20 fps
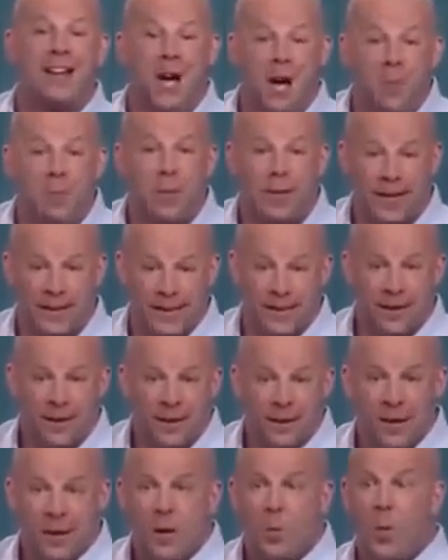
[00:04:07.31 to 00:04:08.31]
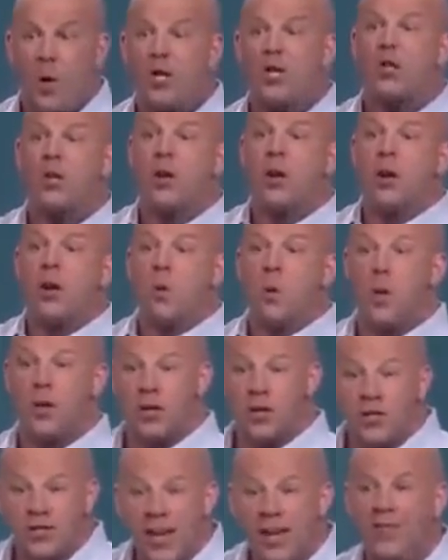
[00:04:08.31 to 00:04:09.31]
company, which when
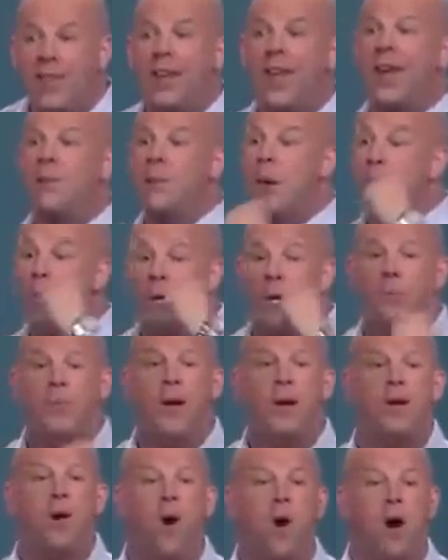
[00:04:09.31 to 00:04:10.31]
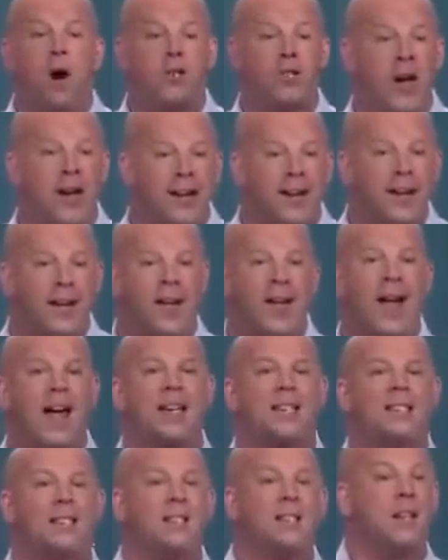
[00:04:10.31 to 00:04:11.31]
you said the name, they put up their guards, you had to get a
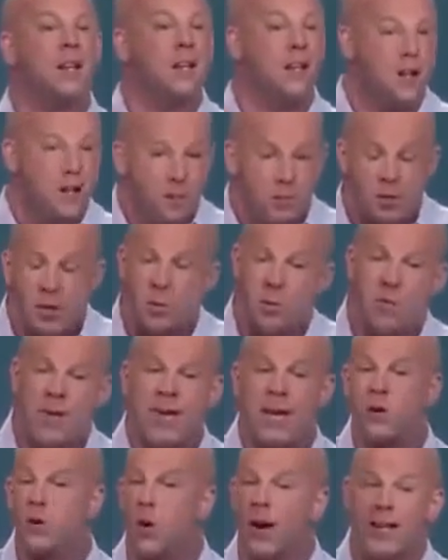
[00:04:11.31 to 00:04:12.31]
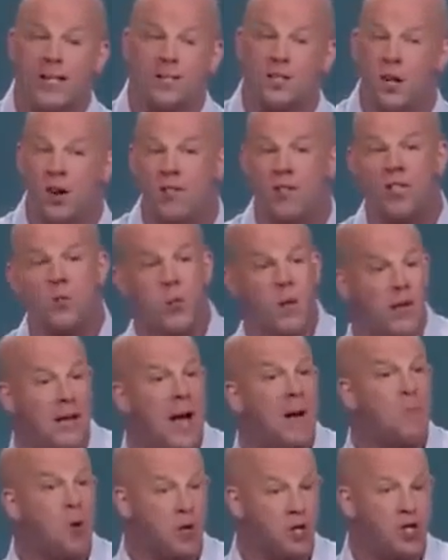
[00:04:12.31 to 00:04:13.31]
license. To me, great service, but a
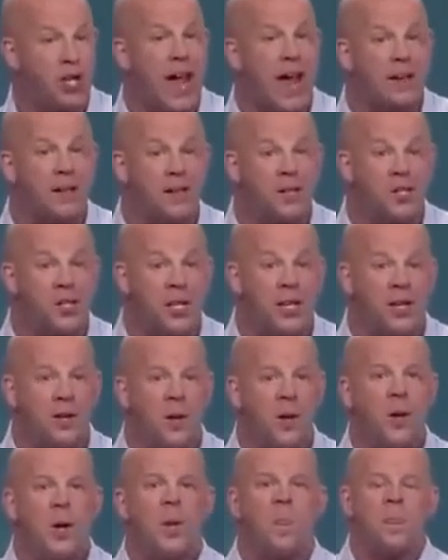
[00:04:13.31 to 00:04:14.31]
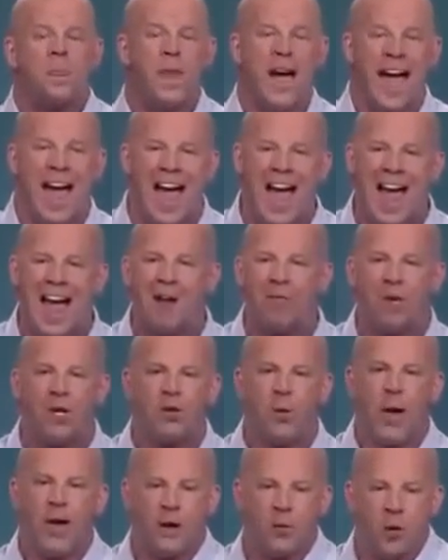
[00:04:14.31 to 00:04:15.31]
lot more challenging. The
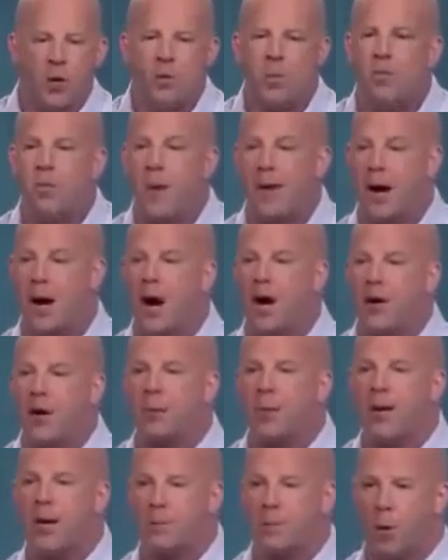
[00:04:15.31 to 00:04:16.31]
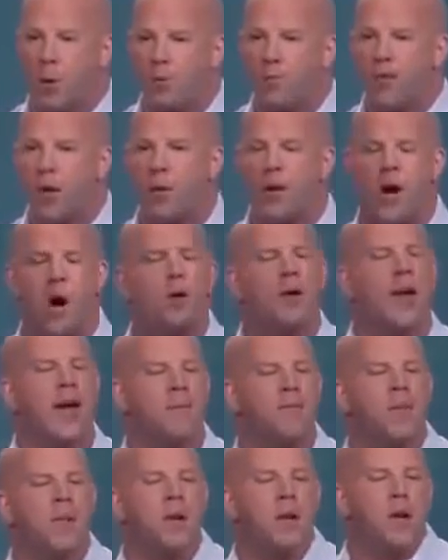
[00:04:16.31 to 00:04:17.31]
average, we had a room of about 100 people, and we go,
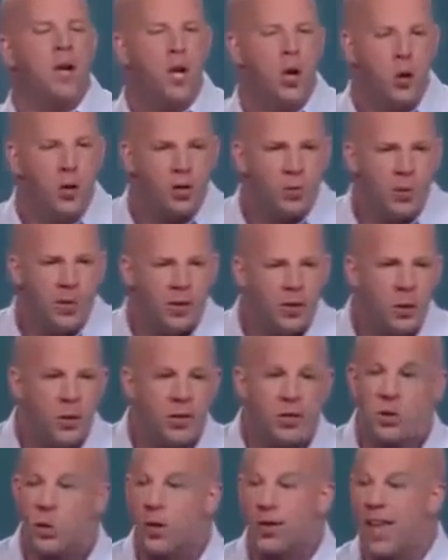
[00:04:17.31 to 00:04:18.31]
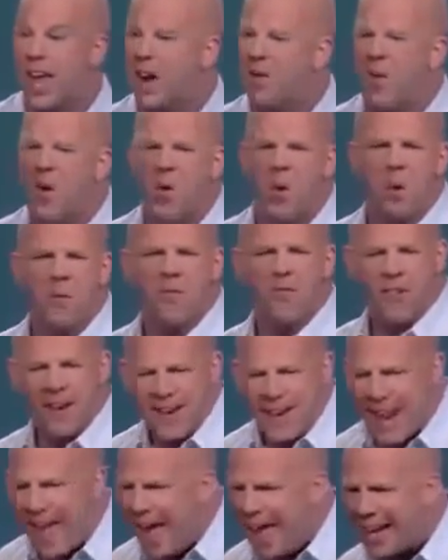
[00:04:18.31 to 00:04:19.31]
okay, who has been doing 2 a day? We were
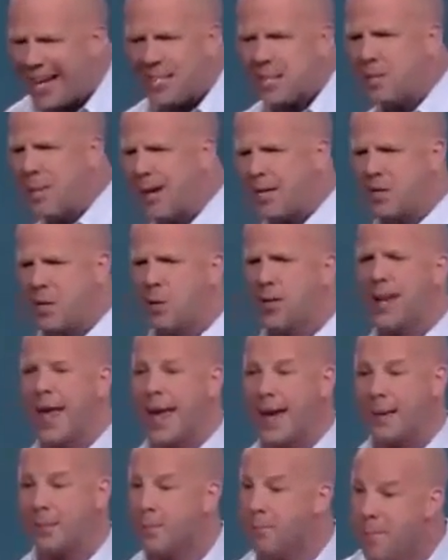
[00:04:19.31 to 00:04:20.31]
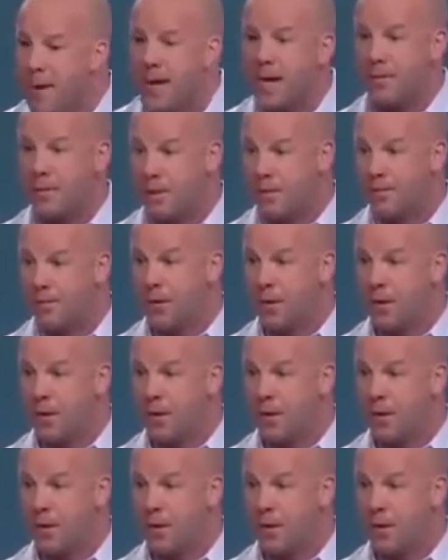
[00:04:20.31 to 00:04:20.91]
fanatics about 2 a day, minimum.